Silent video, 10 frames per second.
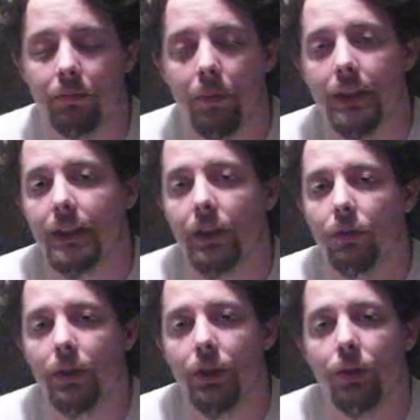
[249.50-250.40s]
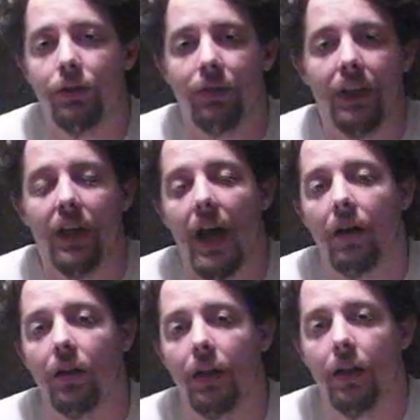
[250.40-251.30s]
Best thing you want to do is figure
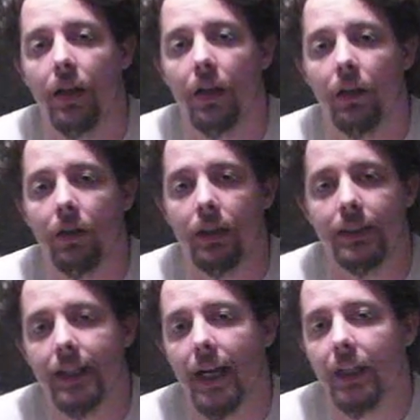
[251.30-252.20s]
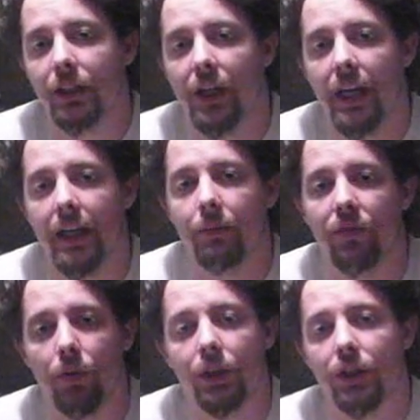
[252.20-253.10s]
out the design in your head
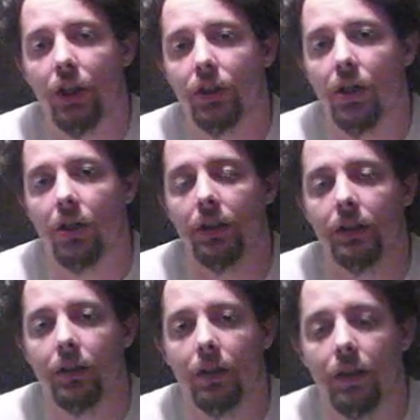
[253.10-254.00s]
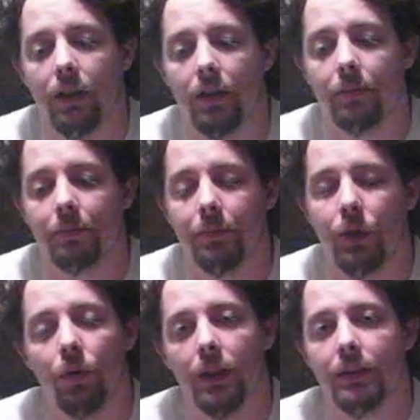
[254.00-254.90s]
before you start drawing.
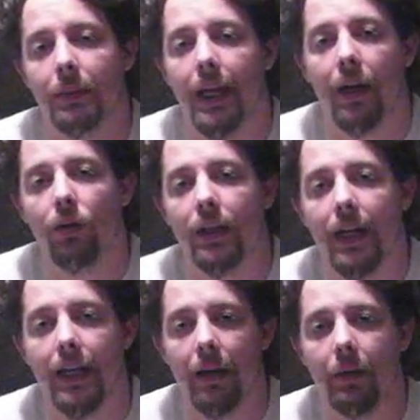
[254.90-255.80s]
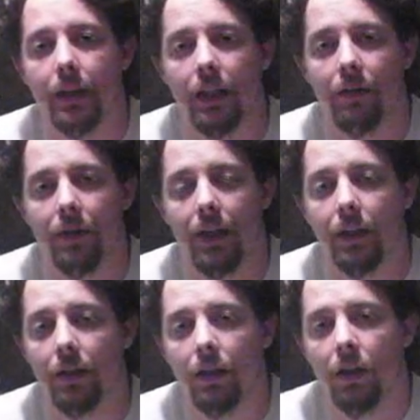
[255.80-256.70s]
You want it to be aerodynamic and
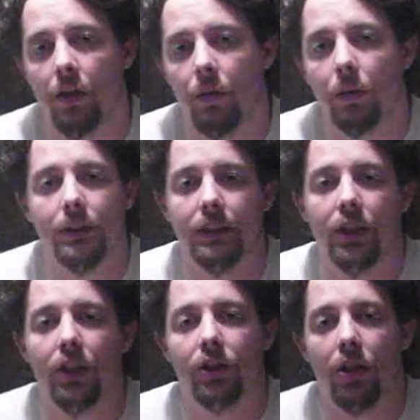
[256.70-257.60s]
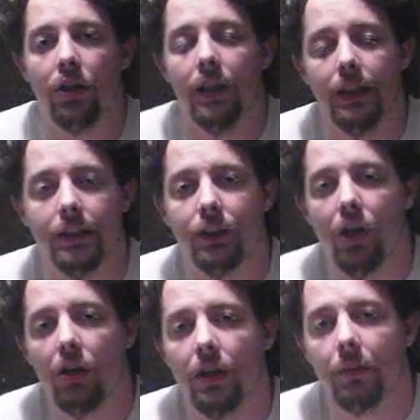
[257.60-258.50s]
everything. Once I start drawing, as I
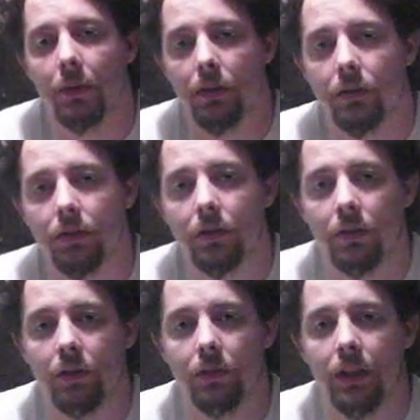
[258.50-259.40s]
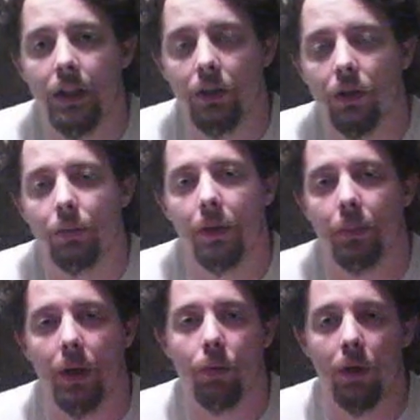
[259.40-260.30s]
draw it, I'm going to tell you a little bit
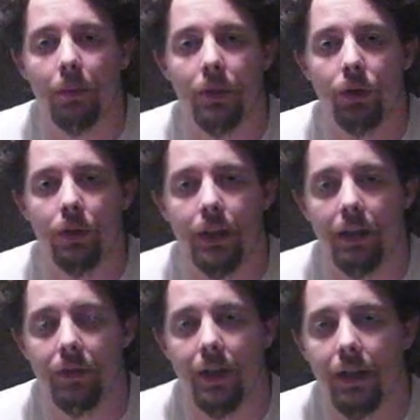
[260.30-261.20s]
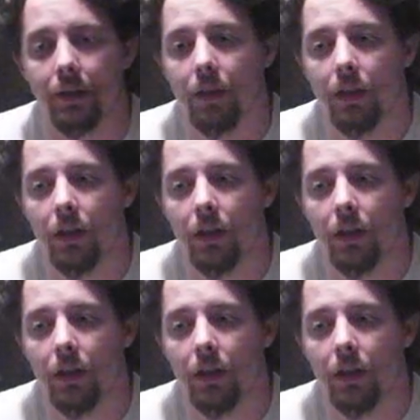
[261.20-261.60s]
about what I'm doing and everything.